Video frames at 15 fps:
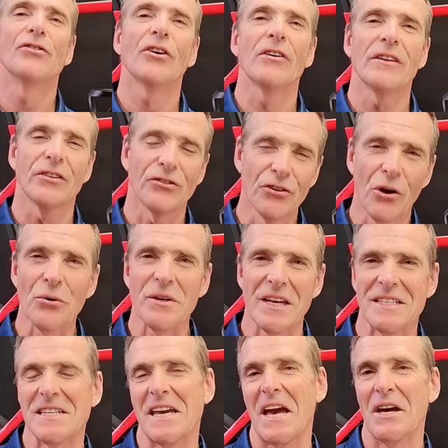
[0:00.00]
So there's no
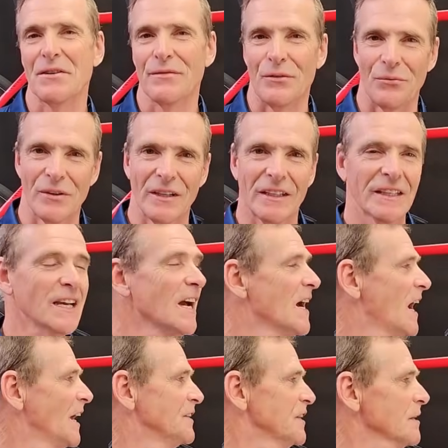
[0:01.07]
getting out of it really.
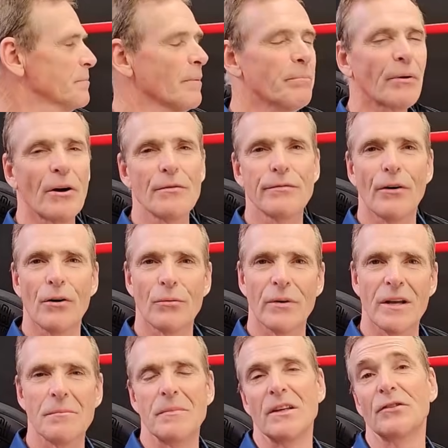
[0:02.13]
A deeper profile
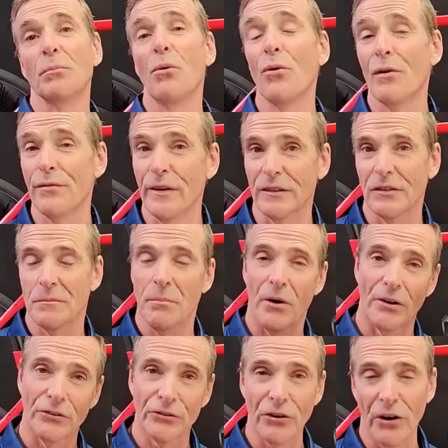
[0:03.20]
rim is more affected
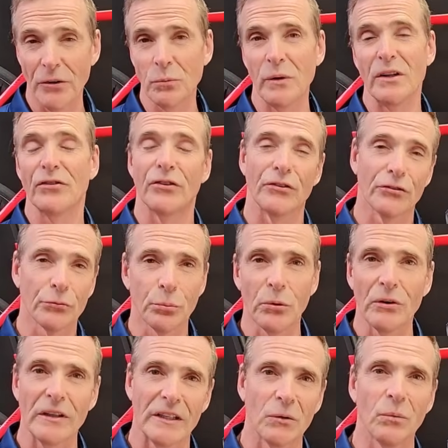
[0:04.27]
by side winds and
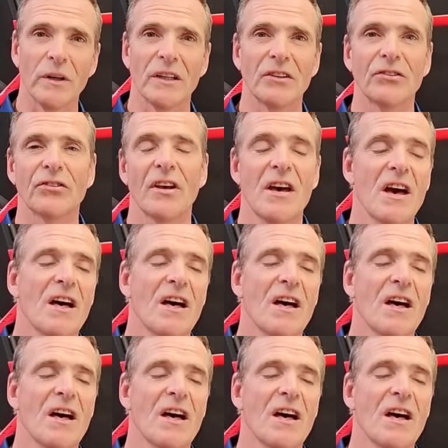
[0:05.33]
swirling winds